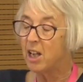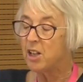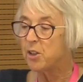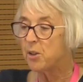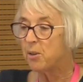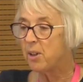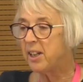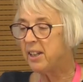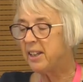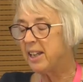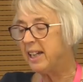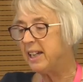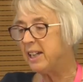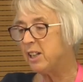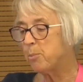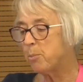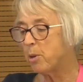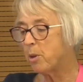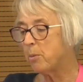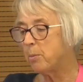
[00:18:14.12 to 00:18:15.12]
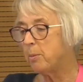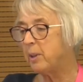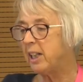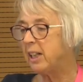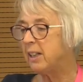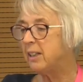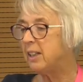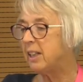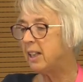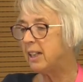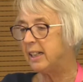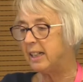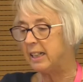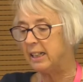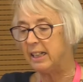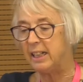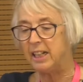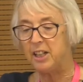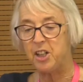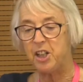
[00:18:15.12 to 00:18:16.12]
So I think it's probably
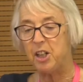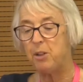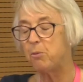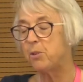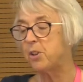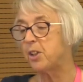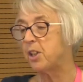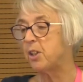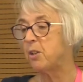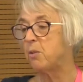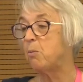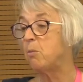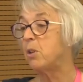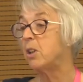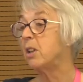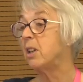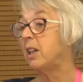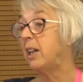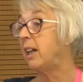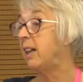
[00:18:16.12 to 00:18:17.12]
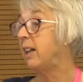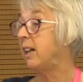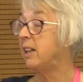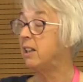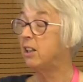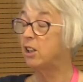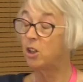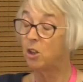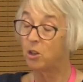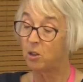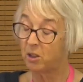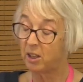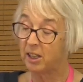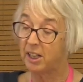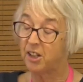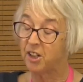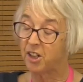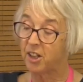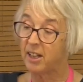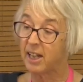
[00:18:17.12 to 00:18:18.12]
unlikely she was still working in the
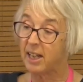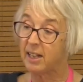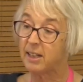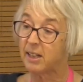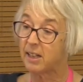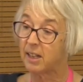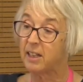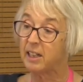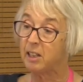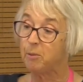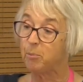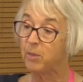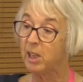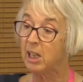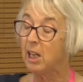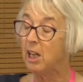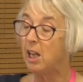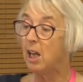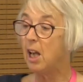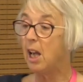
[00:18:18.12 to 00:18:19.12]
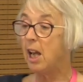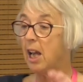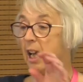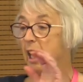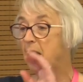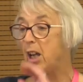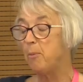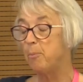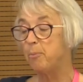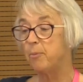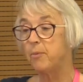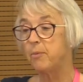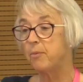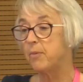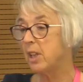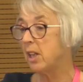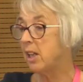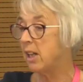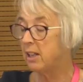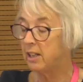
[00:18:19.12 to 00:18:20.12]
college at that time. And
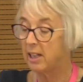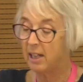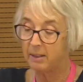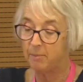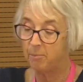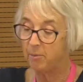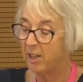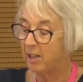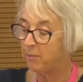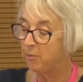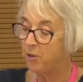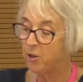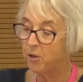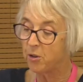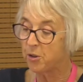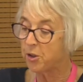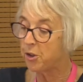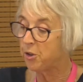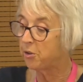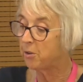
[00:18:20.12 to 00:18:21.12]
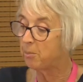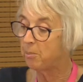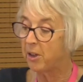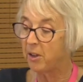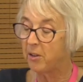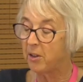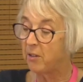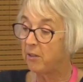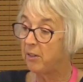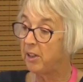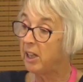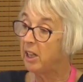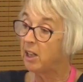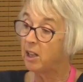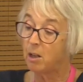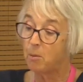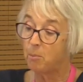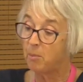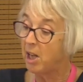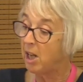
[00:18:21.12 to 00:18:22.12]
I'm not sure about her
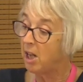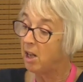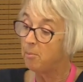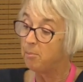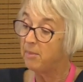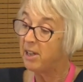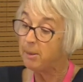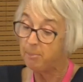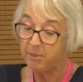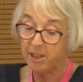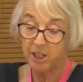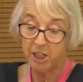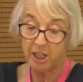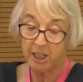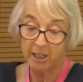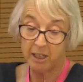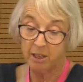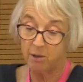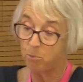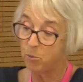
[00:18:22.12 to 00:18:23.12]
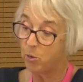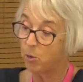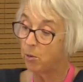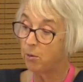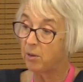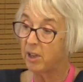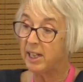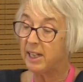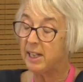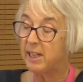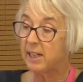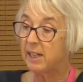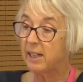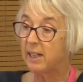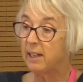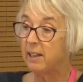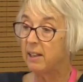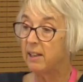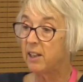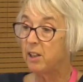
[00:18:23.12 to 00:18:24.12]
income. Maybe she did more
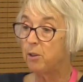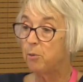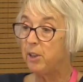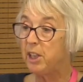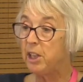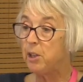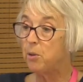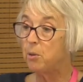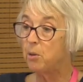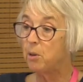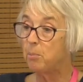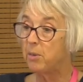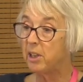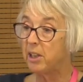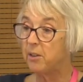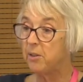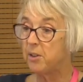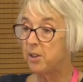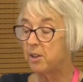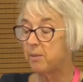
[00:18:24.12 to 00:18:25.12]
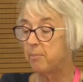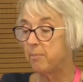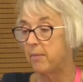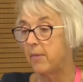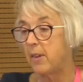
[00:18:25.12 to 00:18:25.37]
writing than we know about.